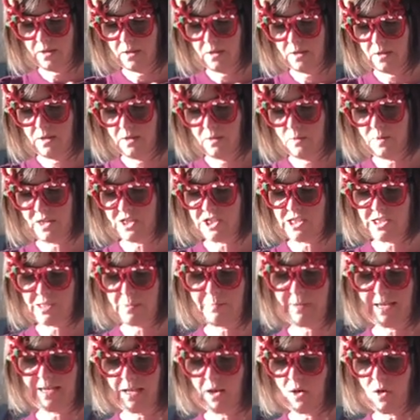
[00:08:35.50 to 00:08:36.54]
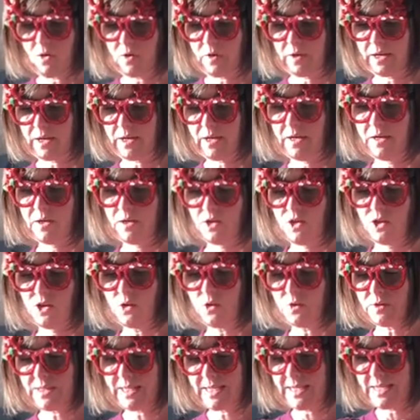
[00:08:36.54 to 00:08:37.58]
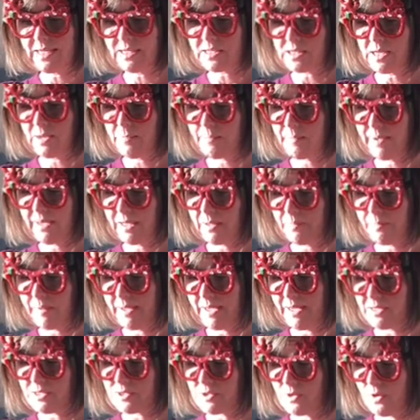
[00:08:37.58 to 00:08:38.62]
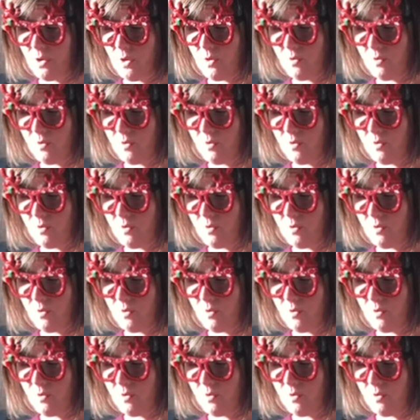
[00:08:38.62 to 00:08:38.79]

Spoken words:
which is a bit longer, you'll need a bigger bit of